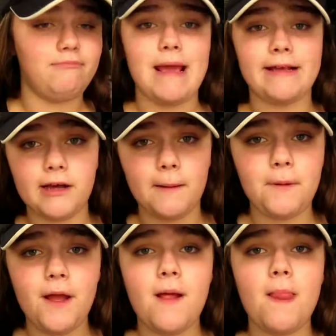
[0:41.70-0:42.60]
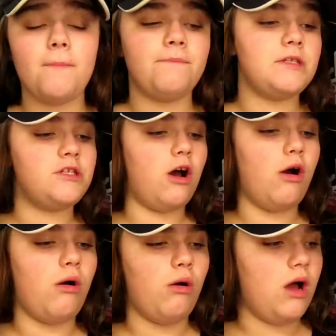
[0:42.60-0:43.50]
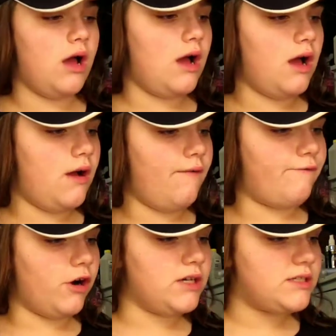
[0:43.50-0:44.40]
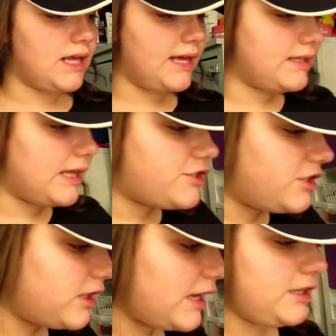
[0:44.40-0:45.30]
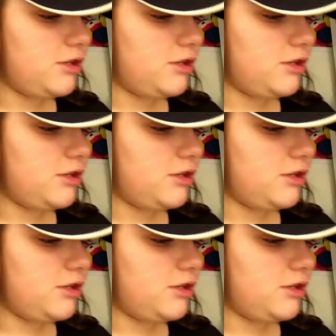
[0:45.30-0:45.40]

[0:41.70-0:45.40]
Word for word: makeup. So first thing that she like